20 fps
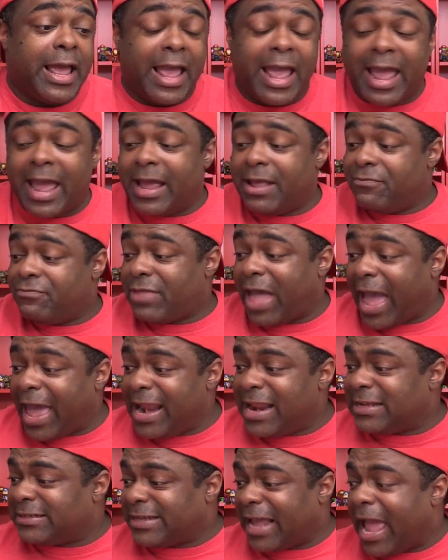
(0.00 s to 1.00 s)
And that
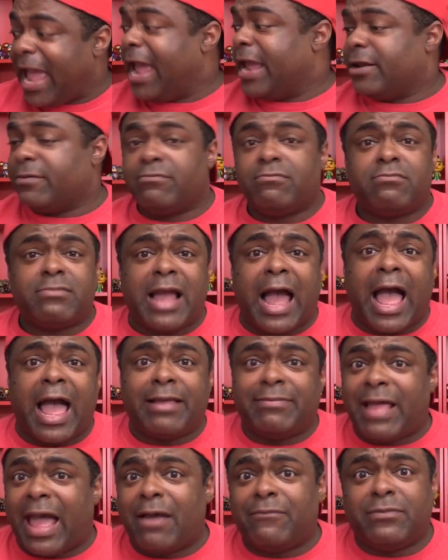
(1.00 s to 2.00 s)
is it.
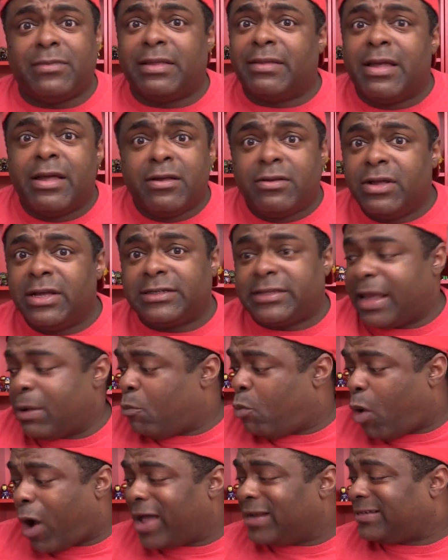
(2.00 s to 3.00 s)
God, that you say
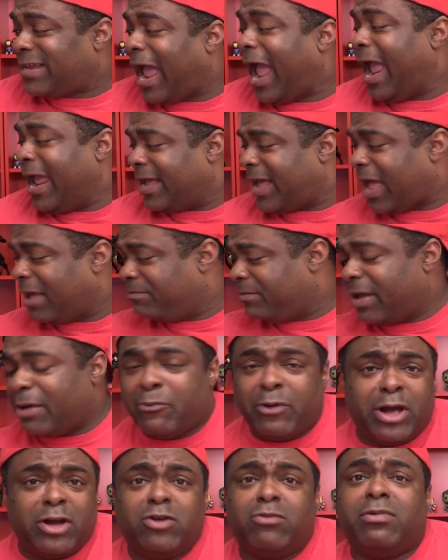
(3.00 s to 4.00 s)
one
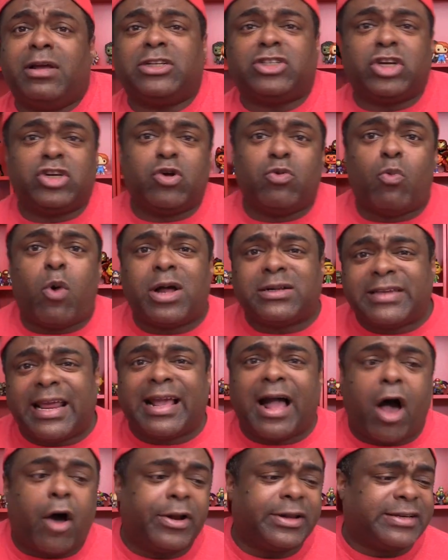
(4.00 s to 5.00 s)
take. We should do one
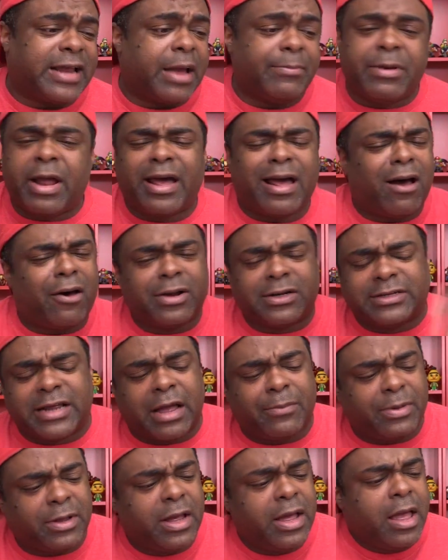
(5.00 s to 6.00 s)
take all the time. Not all the
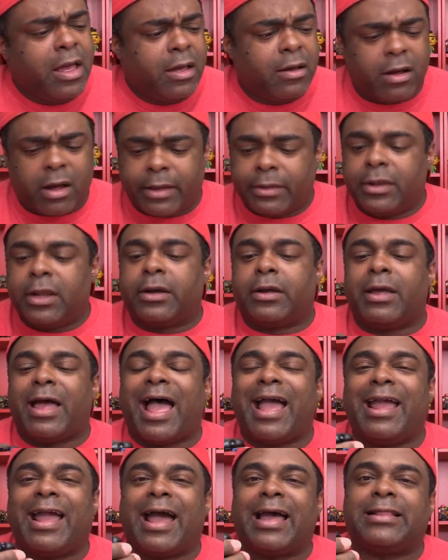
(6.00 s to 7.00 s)
time, but look,
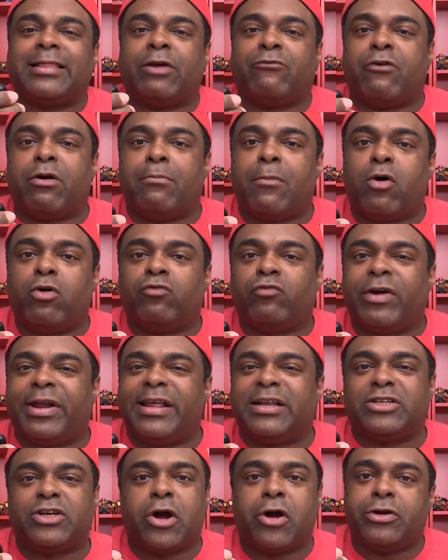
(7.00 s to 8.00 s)
I got the remote
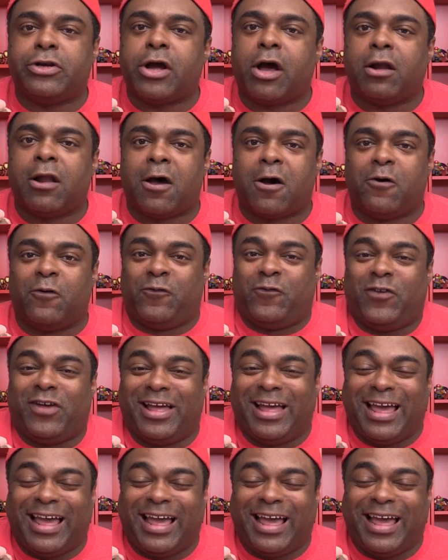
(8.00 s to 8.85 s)
ready. Turn y'all off.